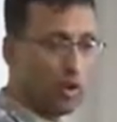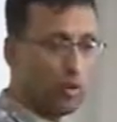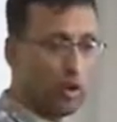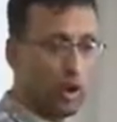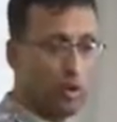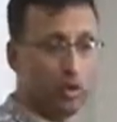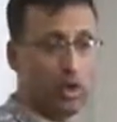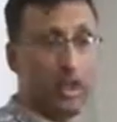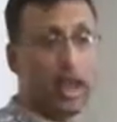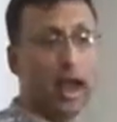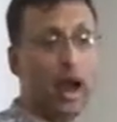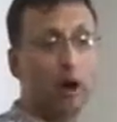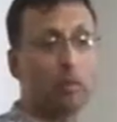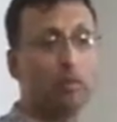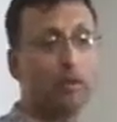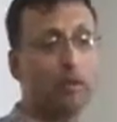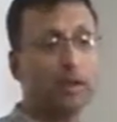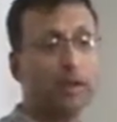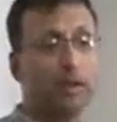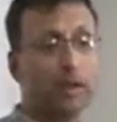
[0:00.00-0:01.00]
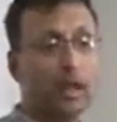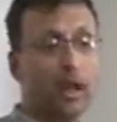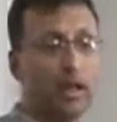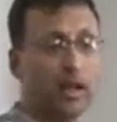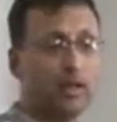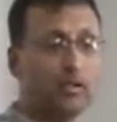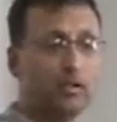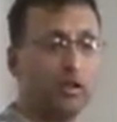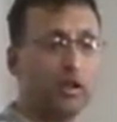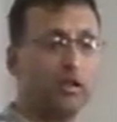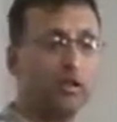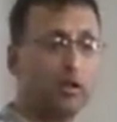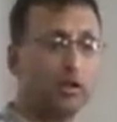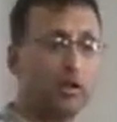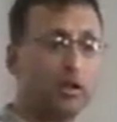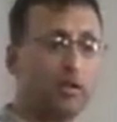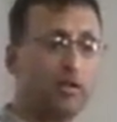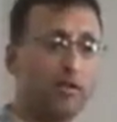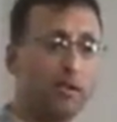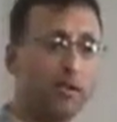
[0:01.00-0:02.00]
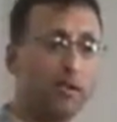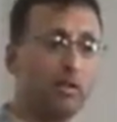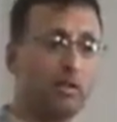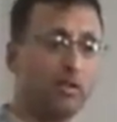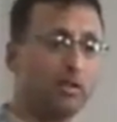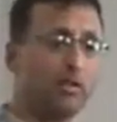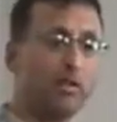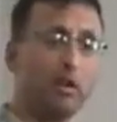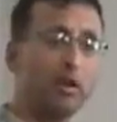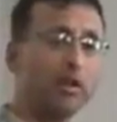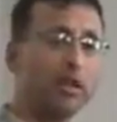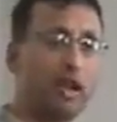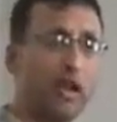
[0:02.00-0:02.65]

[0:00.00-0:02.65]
we, we helped. And I've seen some other very severe